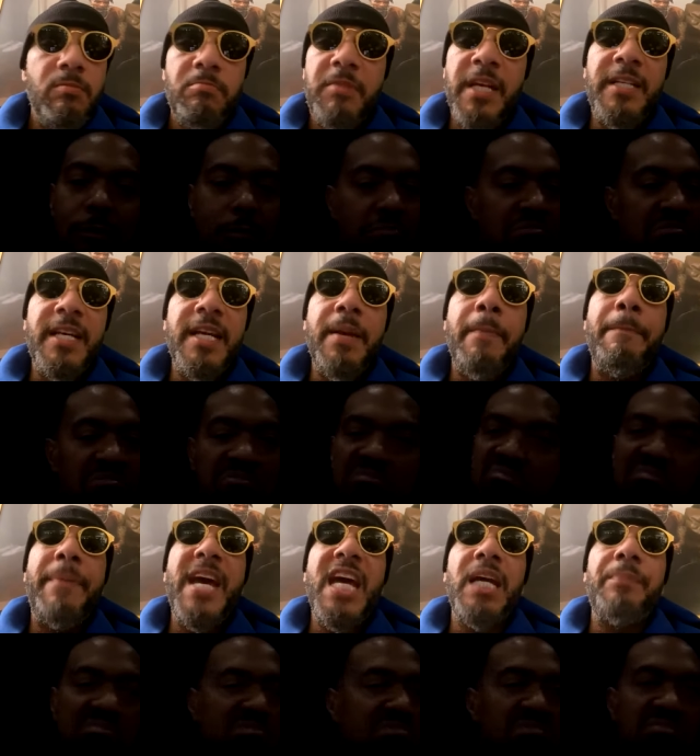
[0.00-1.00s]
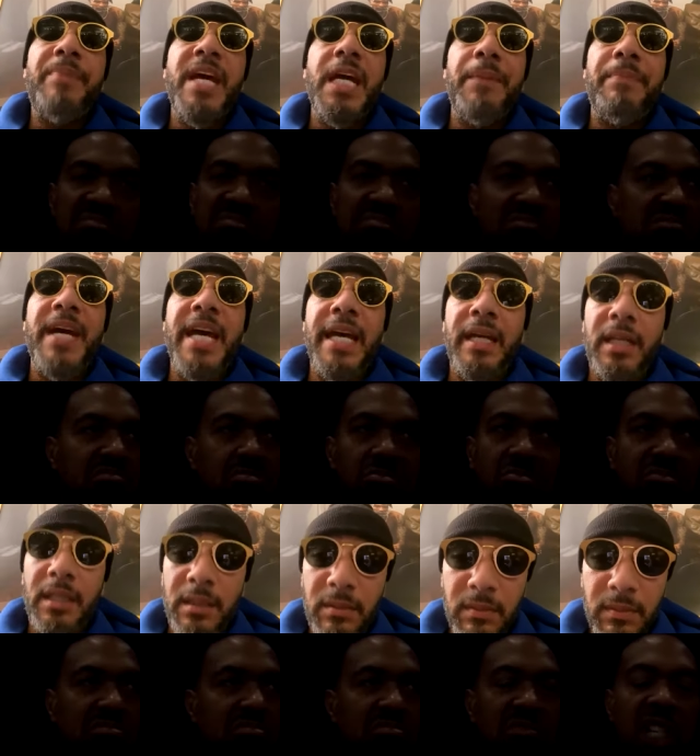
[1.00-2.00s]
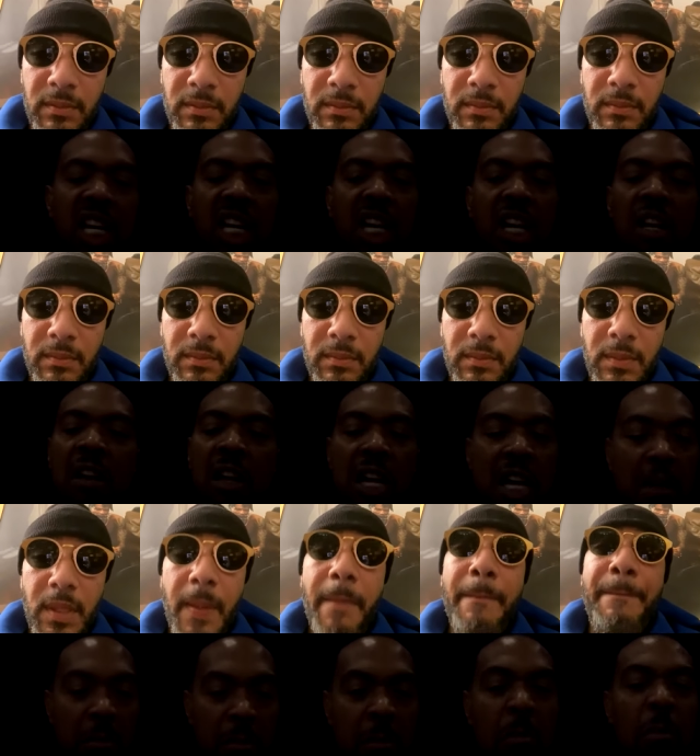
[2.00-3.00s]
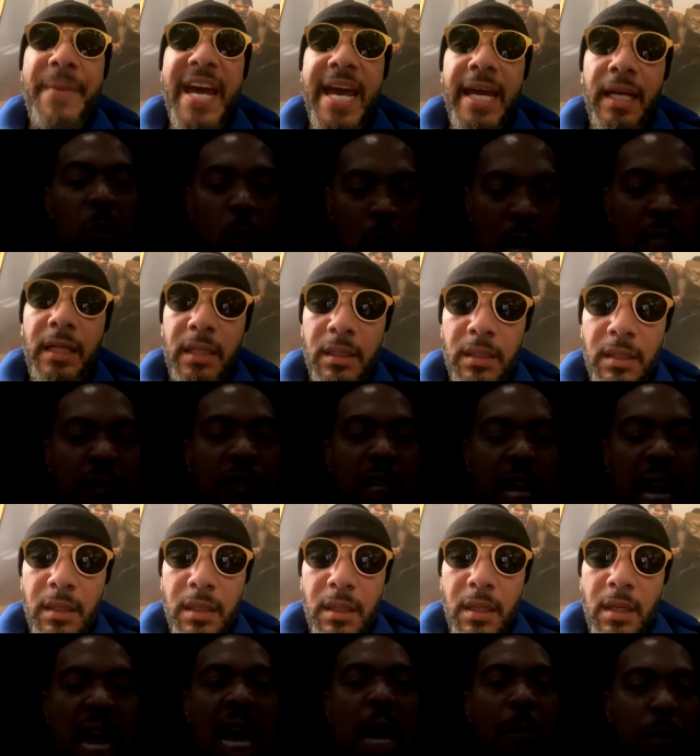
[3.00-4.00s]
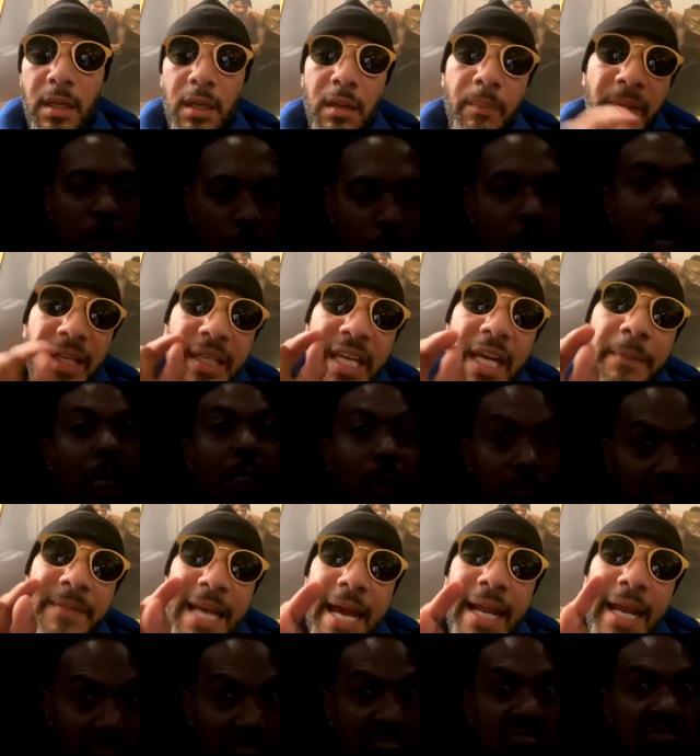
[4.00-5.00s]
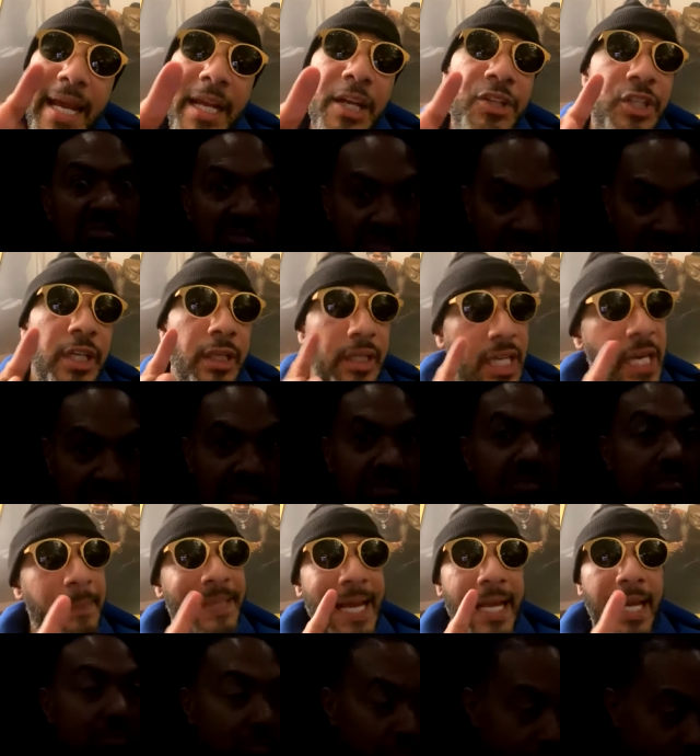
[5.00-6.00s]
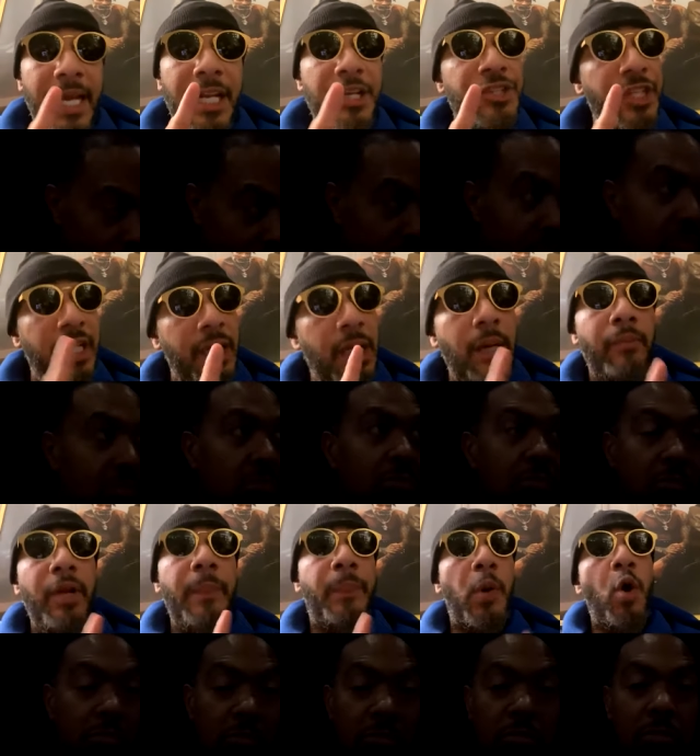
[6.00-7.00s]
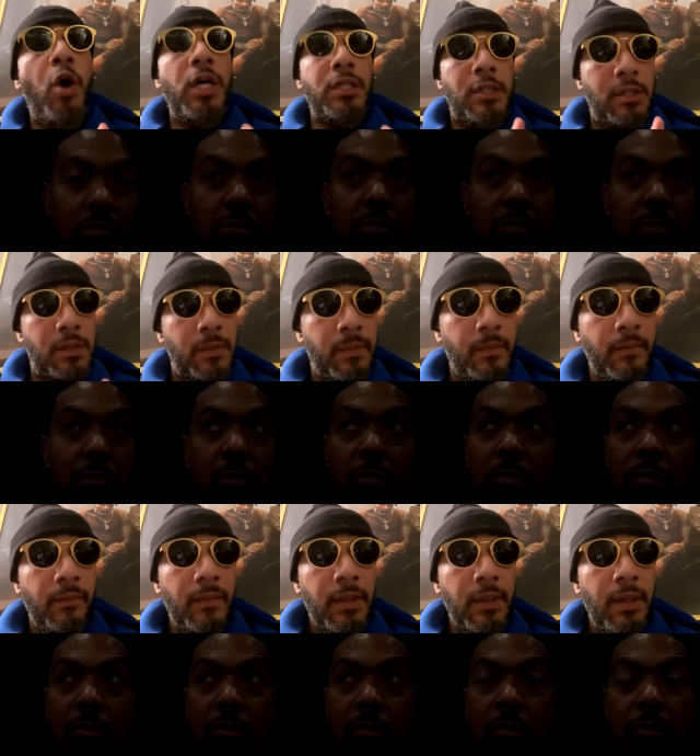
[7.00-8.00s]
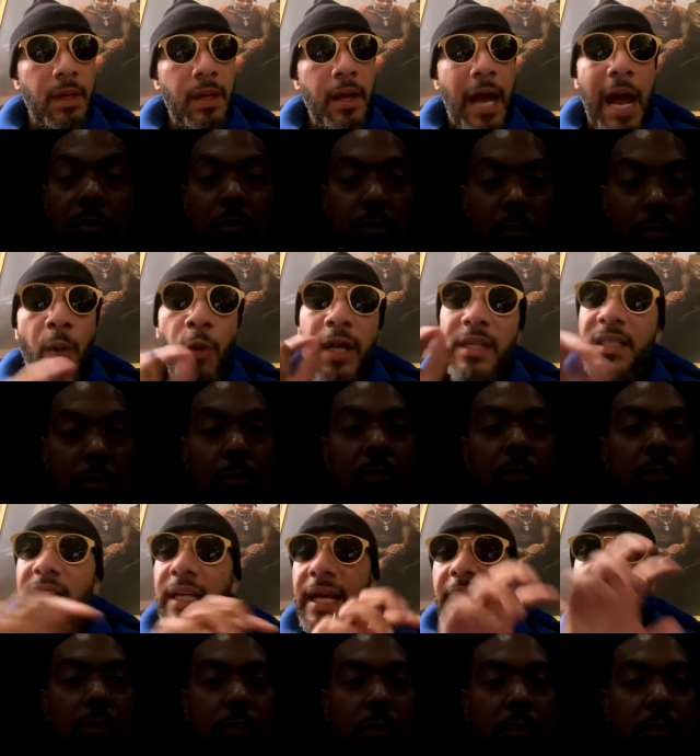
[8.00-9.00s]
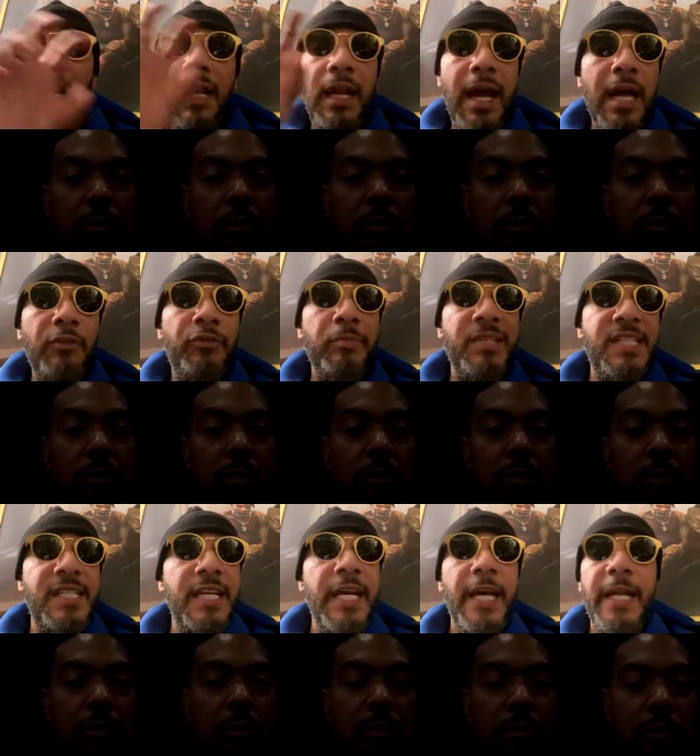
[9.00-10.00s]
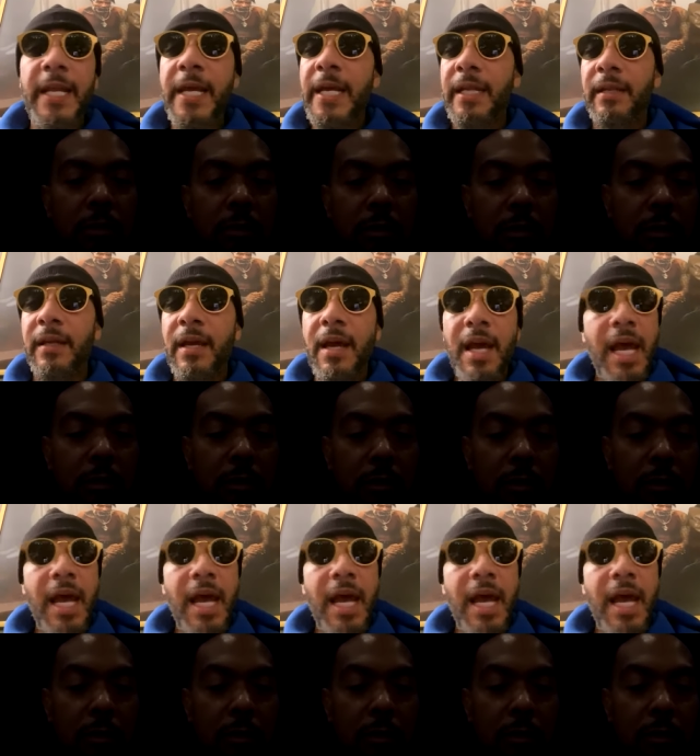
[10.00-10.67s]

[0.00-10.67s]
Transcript: They did it big, big, big. And big. watch for the album. Watch. But keep that energy. Keep that energy in the reports. I want to see the headlines from CNN.